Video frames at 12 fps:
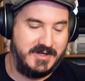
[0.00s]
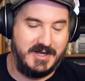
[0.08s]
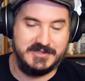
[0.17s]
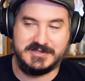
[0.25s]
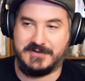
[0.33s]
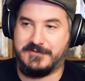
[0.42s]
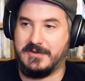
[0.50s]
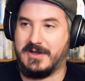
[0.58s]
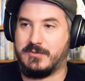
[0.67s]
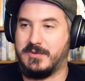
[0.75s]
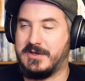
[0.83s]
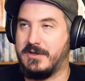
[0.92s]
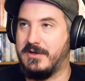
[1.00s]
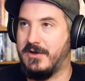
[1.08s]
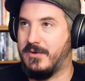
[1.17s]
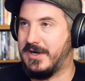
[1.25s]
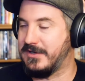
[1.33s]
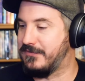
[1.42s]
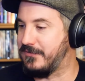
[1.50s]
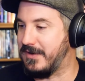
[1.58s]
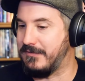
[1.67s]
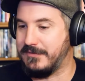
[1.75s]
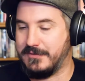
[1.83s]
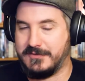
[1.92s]
gosh, I feel like we could go on
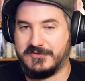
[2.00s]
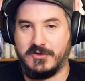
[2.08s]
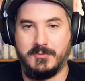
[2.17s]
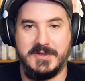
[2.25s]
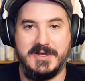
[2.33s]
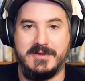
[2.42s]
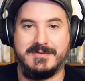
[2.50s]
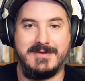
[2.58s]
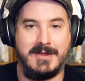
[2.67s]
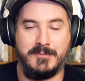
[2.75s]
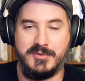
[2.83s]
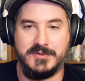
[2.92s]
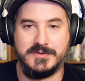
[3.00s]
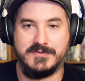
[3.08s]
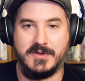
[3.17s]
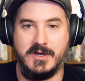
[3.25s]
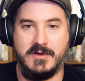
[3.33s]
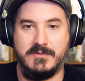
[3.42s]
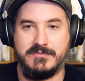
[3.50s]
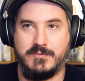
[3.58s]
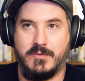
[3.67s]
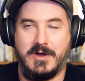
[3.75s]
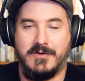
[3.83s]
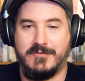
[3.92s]
forever. There's so many examples of
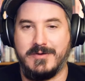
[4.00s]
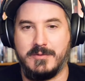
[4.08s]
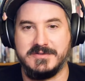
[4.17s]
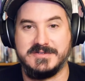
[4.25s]
what we're